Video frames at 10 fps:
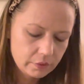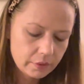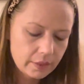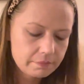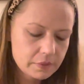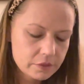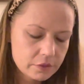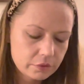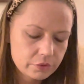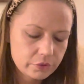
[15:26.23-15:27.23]
I miss
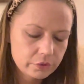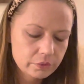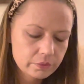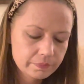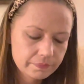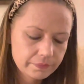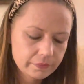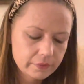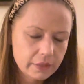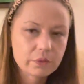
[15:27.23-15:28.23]
you, do you?
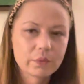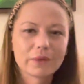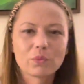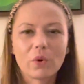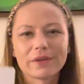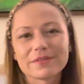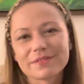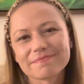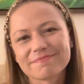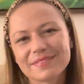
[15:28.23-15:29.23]
And one want.
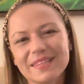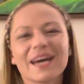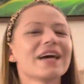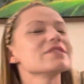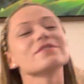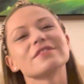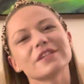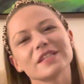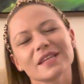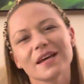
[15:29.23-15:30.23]
Yeah, so there
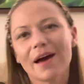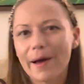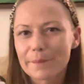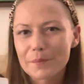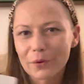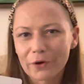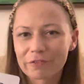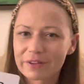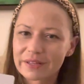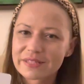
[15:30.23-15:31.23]
is more of
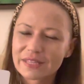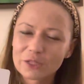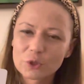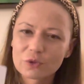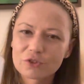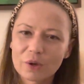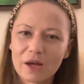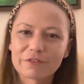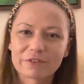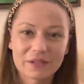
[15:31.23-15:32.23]
a sexual
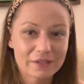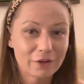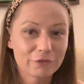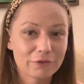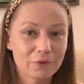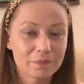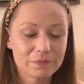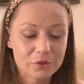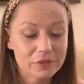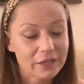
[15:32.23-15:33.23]
drive right now from
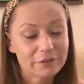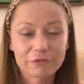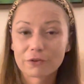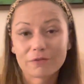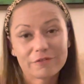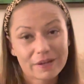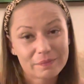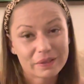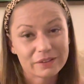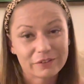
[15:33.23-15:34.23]
today, from
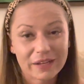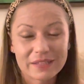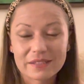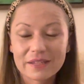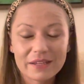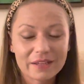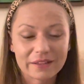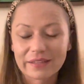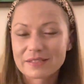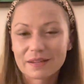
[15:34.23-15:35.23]
feminine, right?
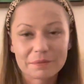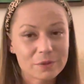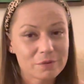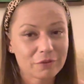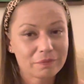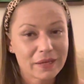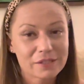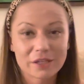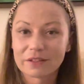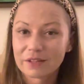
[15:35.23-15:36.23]
Last time was from
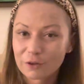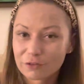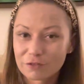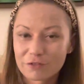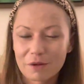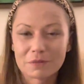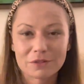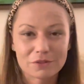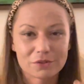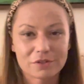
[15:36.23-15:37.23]
masculine, now from
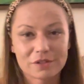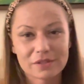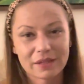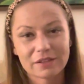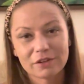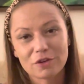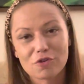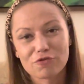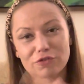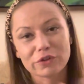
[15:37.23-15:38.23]
feminine. So there is that
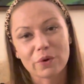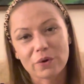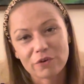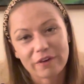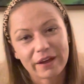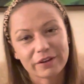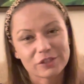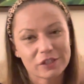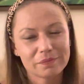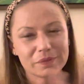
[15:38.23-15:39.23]
flow of
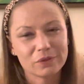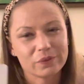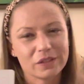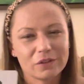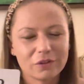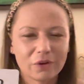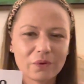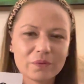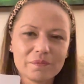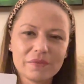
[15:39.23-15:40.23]
energy in between, you know?